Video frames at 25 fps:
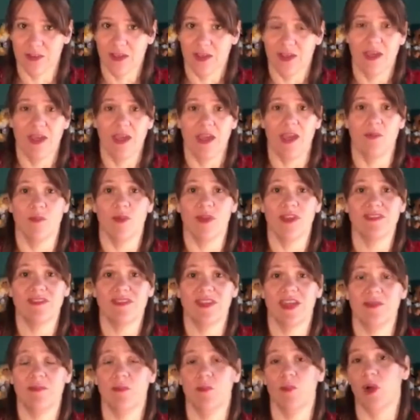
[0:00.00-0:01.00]
And we
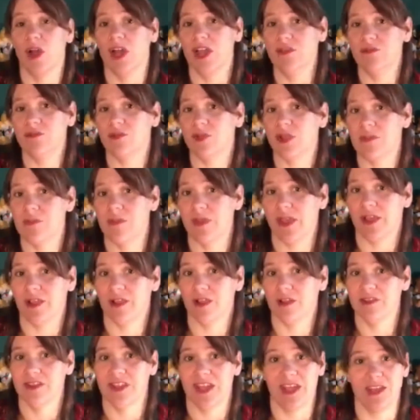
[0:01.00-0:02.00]
send one free
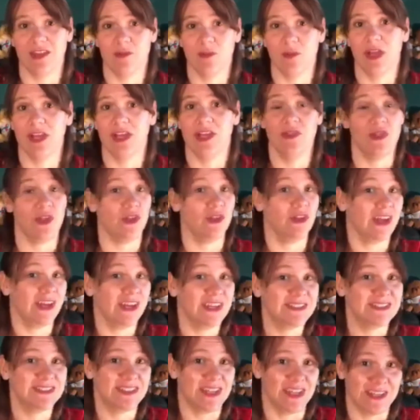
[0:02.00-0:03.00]
bear to anyone in the United
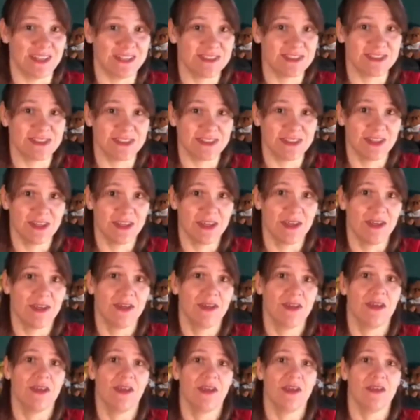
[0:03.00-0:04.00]
States.
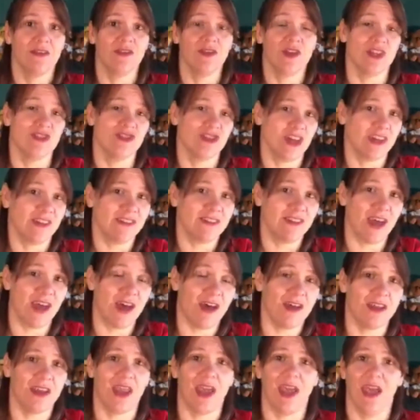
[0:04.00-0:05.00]
You can check us
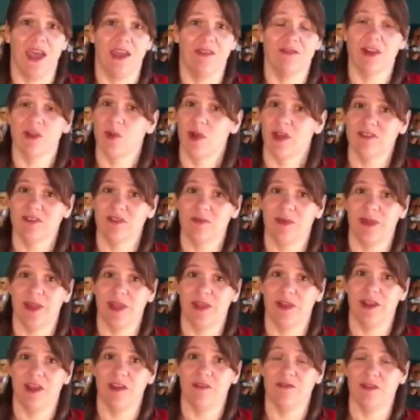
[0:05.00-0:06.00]
out and request a
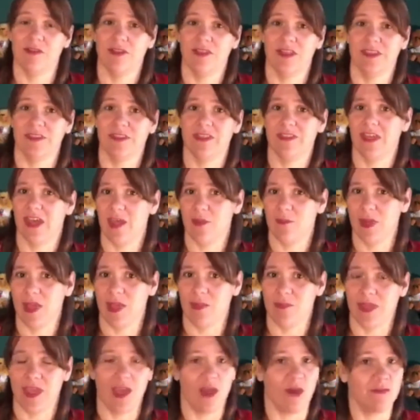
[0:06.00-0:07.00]
bear if you think that that might
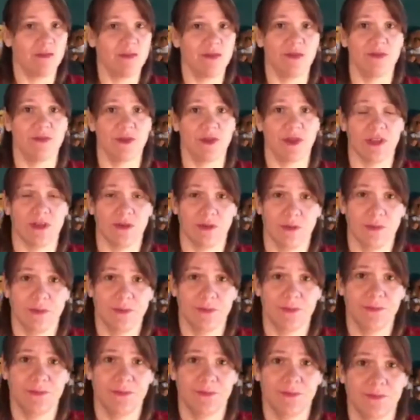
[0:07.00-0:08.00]
be helpful for you.
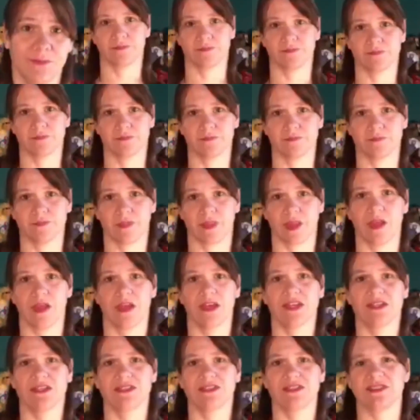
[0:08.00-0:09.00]

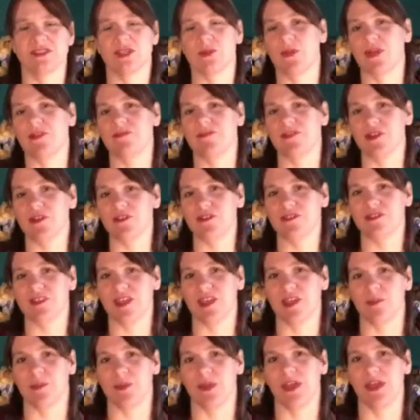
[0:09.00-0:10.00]
So my first
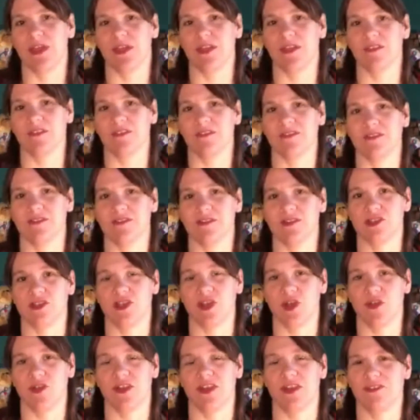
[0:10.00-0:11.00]
tip is to
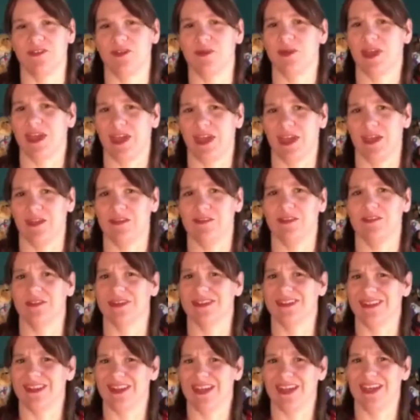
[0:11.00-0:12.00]
know that it's okay to
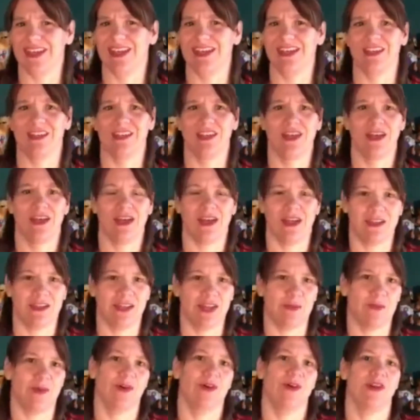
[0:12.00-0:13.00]
decline holiday
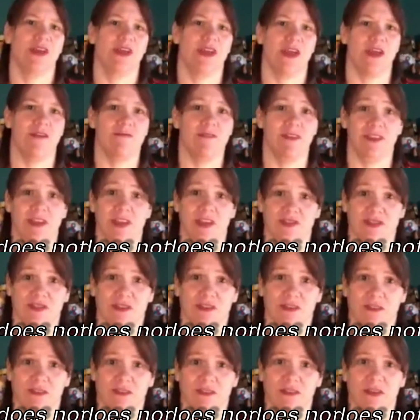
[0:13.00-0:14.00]
party
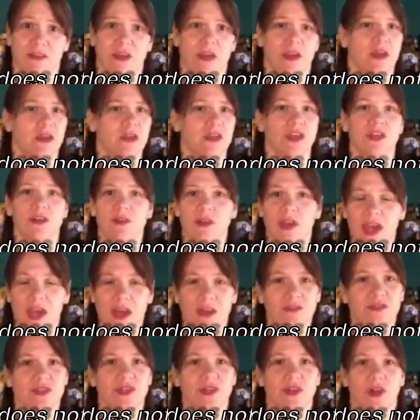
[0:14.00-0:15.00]
invitations. You don't
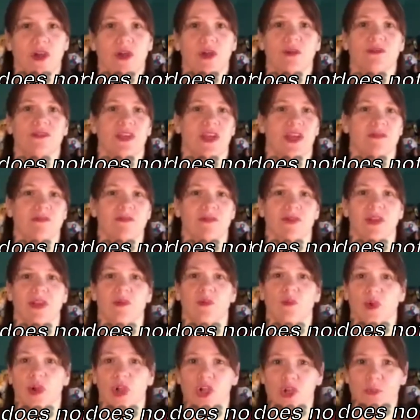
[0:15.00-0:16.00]
have to go to every
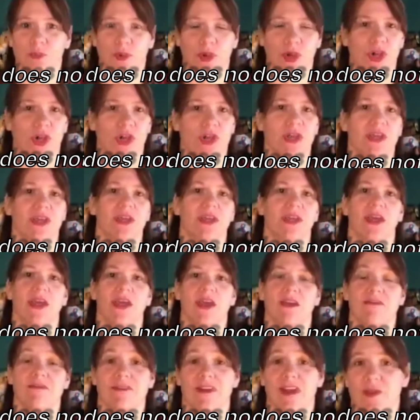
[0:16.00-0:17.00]
work party,
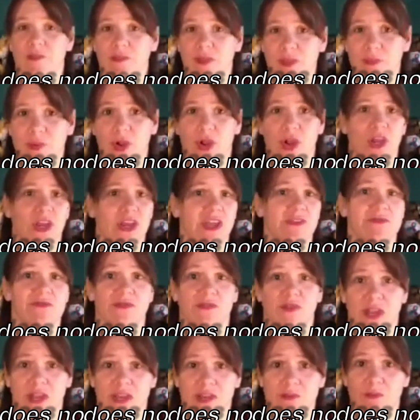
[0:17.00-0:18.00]
family party,
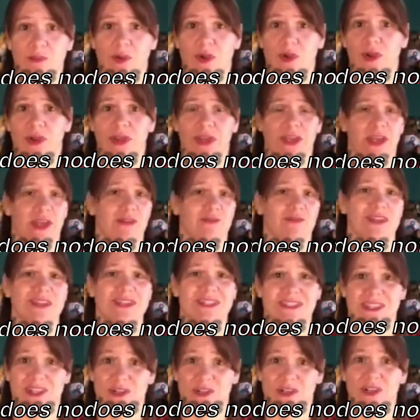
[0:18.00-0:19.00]
friend party, every
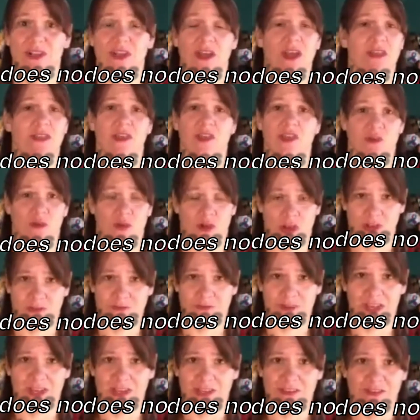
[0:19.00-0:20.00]
dinner that you are
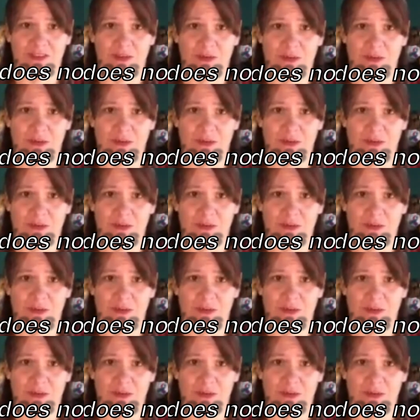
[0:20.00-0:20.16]
invited to.